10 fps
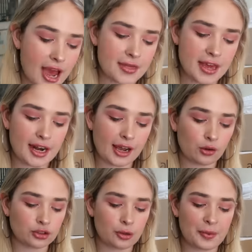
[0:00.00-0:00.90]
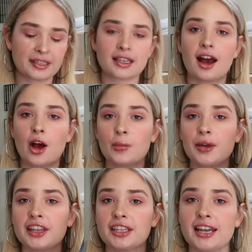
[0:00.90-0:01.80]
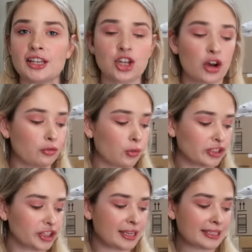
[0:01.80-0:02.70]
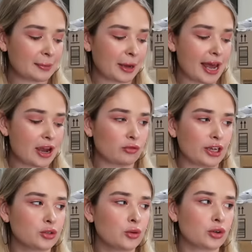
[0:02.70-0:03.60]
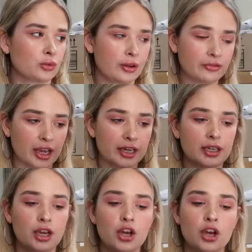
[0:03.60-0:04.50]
And then I also picked up The Nature of Witches by Rachel Griffin,